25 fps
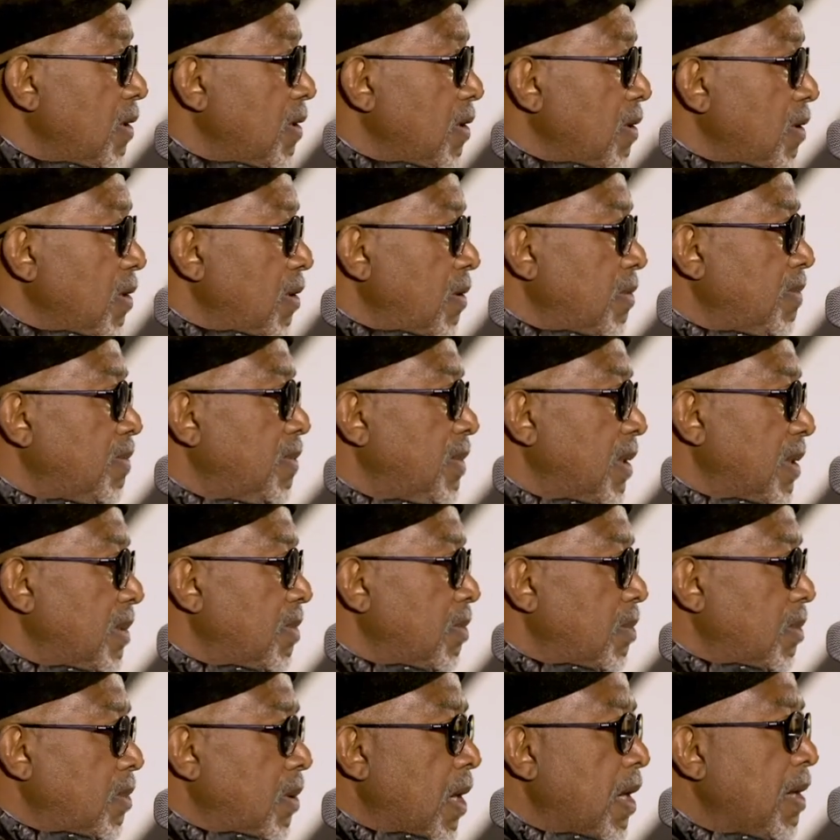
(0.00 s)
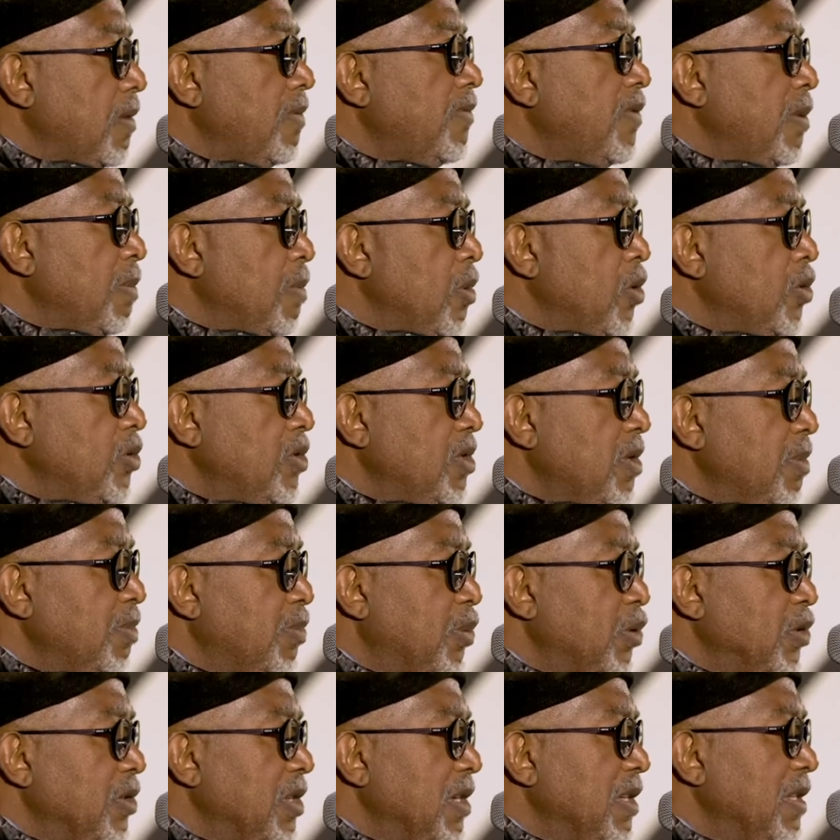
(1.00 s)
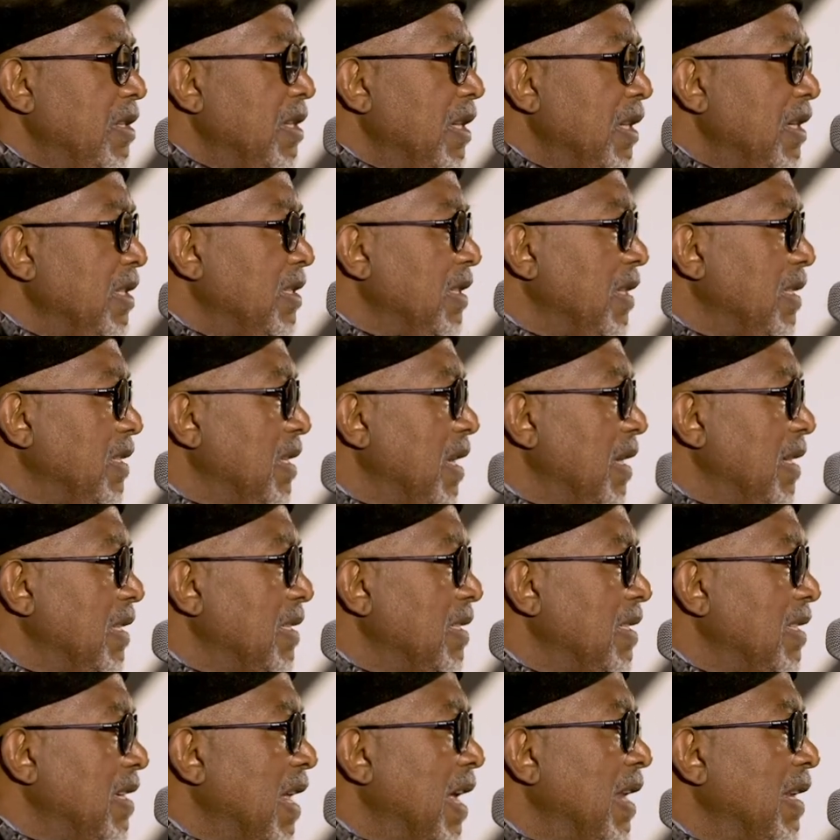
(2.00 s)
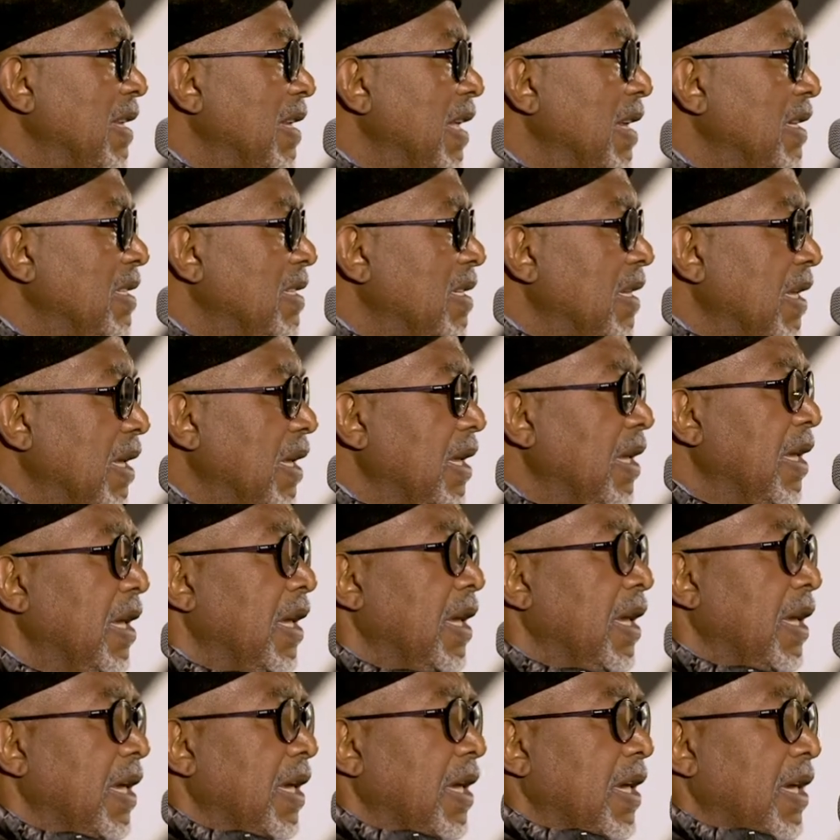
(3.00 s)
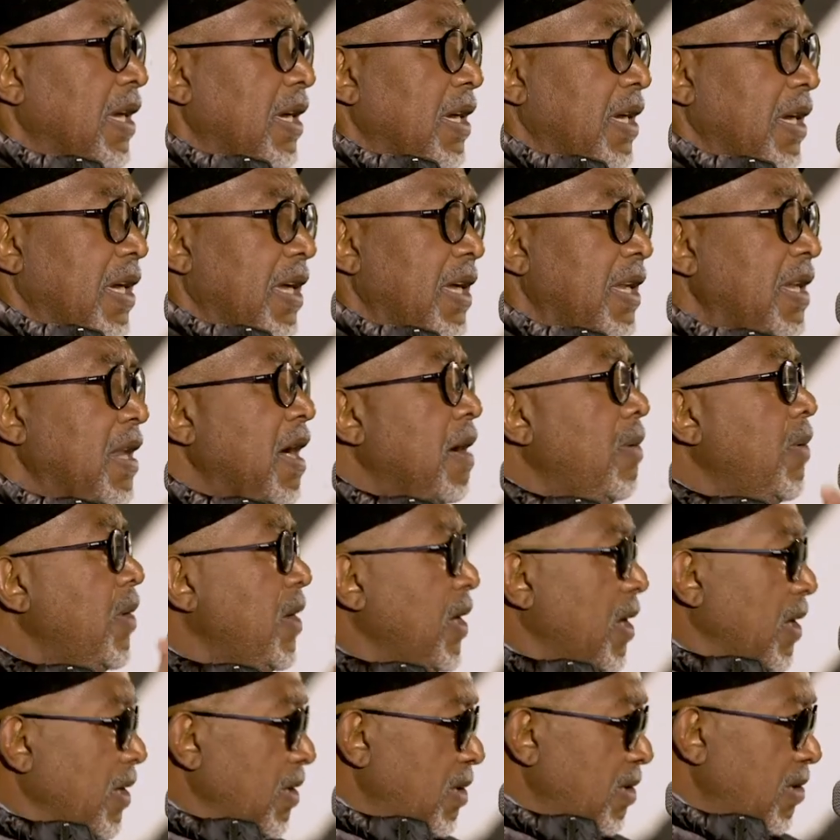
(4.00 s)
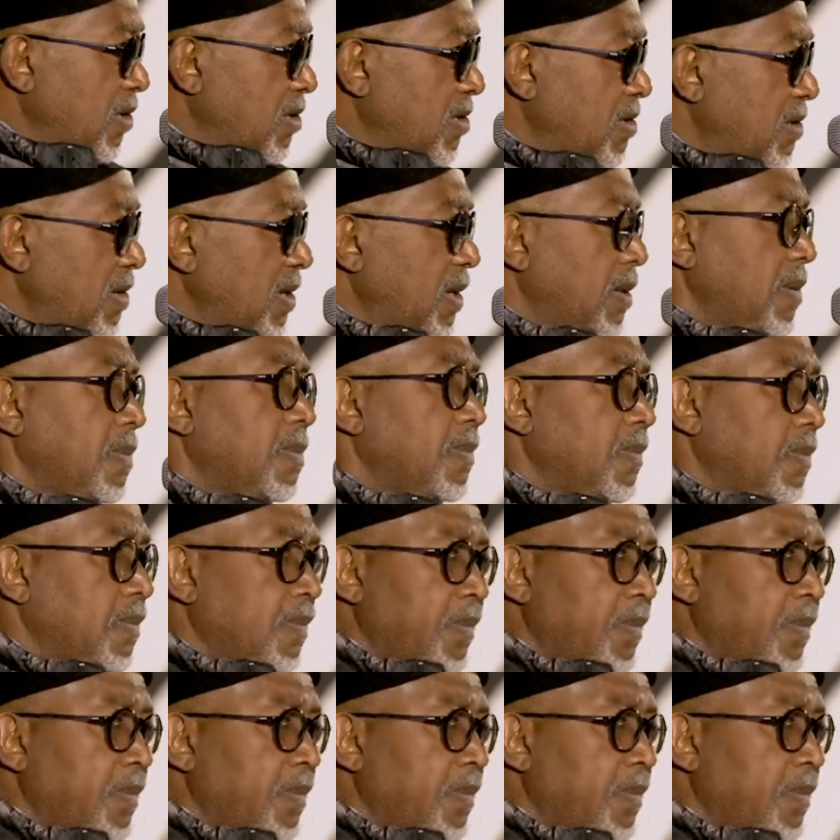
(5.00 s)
You know, one of the most important things is understand that in our industry,